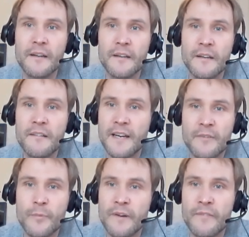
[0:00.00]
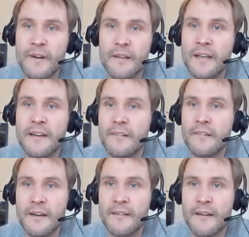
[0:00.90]
use the gift wherever the need is
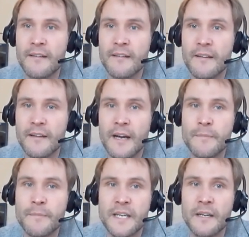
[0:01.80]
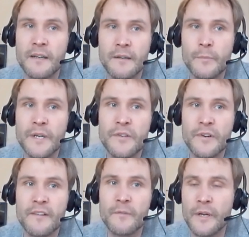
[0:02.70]
greatest, up to you. We
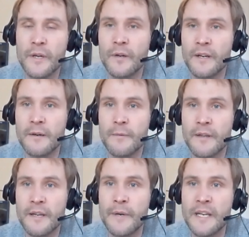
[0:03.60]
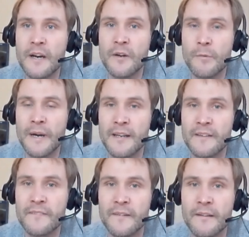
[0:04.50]
trust what you're going to do with it. We know you'll make a
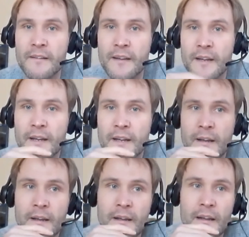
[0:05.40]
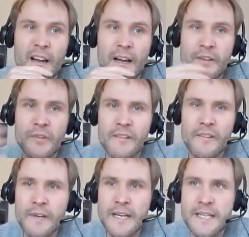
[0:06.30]
difference. And
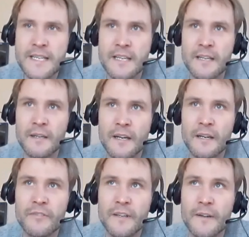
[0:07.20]
trust really sits at the kind of